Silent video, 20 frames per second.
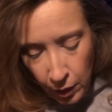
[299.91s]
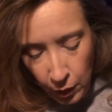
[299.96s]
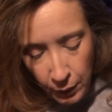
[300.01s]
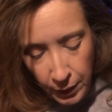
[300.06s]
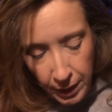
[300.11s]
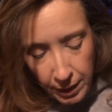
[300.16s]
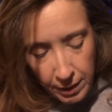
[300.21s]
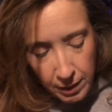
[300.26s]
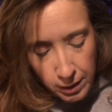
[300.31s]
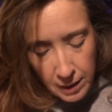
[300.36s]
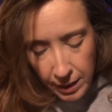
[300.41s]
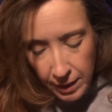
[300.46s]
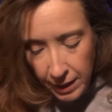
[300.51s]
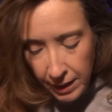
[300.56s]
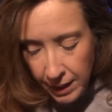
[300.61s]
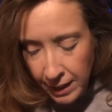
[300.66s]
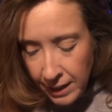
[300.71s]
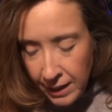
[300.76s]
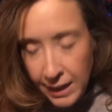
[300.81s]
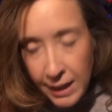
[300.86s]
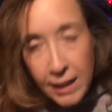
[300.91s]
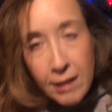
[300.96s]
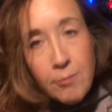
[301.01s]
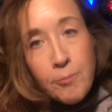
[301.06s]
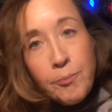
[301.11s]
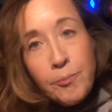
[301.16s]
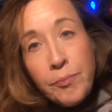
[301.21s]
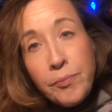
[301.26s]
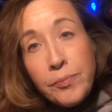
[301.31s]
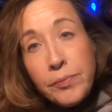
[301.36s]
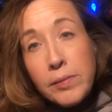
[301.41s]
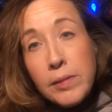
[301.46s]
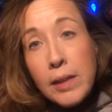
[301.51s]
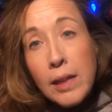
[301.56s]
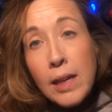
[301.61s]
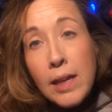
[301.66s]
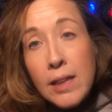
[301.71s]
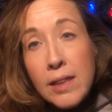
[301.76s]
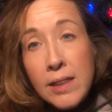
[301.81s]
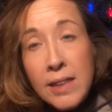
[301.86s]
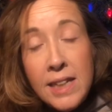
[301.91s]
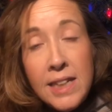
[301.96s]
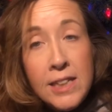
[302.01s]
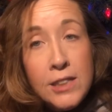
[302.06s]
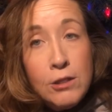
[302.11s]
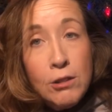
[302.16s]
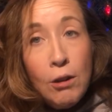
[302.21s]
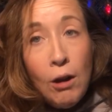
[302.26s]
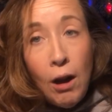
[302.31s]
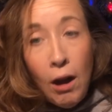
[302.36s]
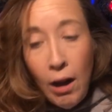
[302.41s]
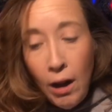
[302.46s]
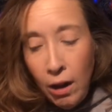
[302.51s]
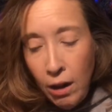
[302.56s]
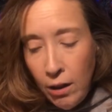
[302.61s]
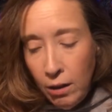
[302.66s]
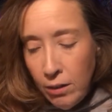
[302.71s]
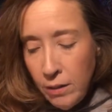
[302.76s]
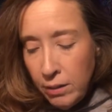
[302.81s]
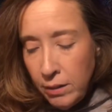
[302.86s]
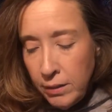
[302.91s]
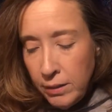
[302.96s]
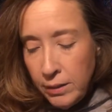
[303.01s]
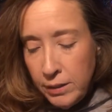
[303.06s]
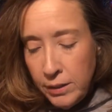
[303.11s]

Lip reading: Okay, and again, these are all